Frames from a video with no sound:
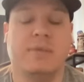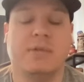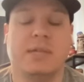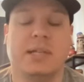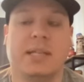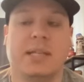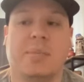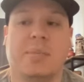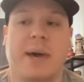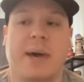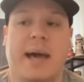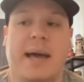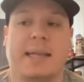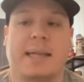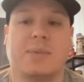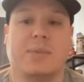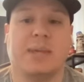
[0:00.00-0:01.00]
we've seen in the
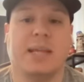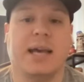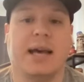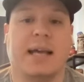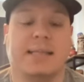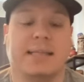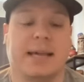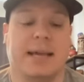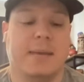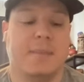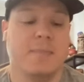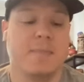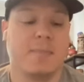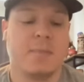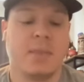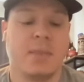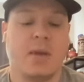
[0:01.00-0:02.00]
past with guys like
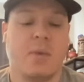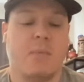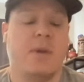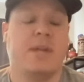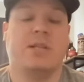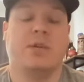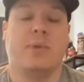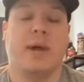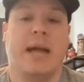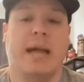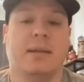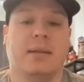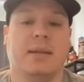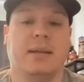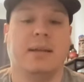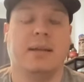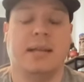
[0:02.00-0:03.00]
Reggie
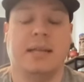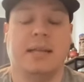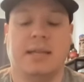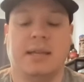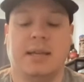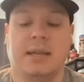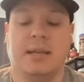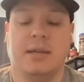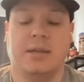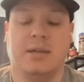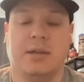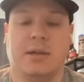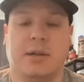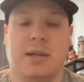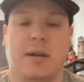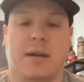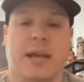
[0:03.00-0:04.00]
Ragland and then
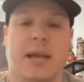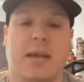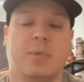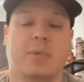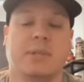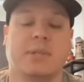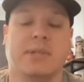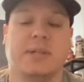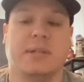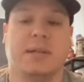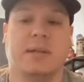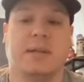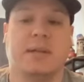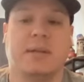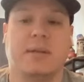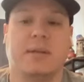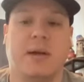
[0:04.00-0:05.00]
Sean Dion Hamilton
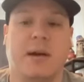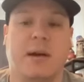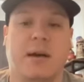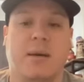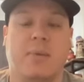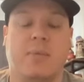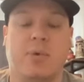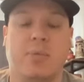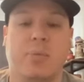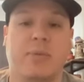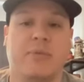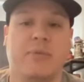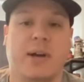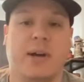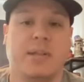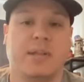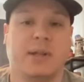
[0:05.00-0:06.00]
and Reuben
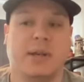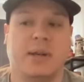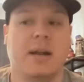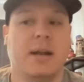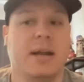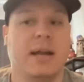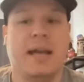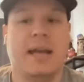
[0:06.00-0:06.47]
Foster.